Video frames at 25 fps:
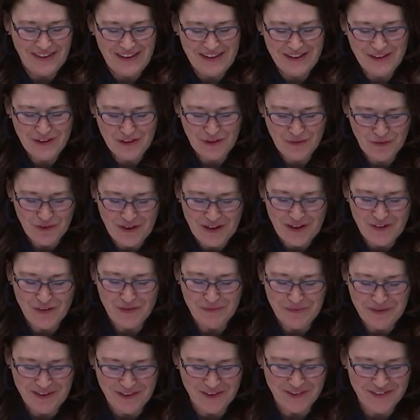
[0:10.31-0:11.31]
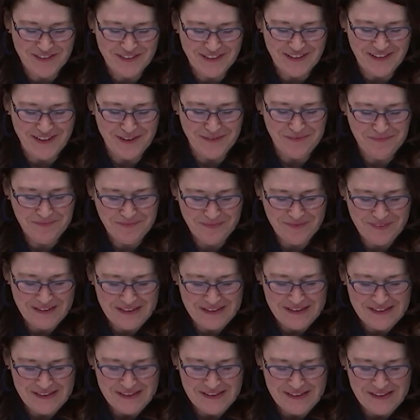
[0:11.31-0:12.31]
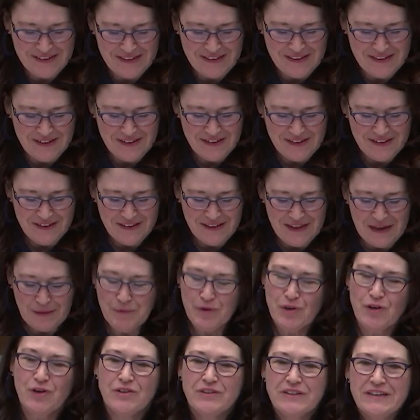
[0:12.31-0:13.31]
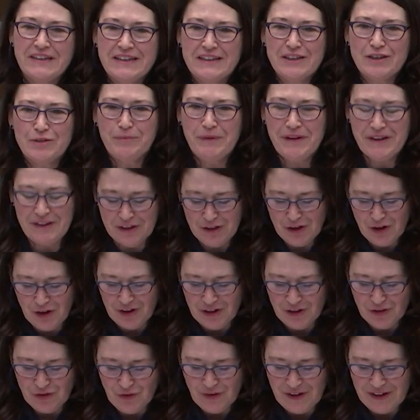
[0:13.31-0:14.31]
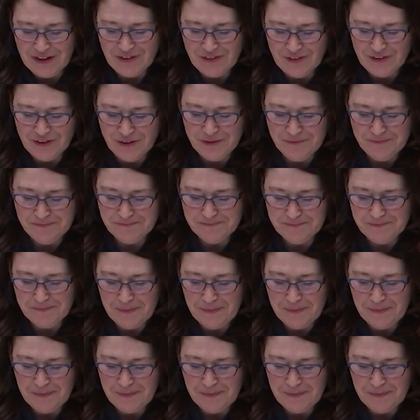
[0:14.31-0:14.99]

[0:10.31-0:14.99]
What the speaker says: thank you for having me here today. I'm currently an independent contractor,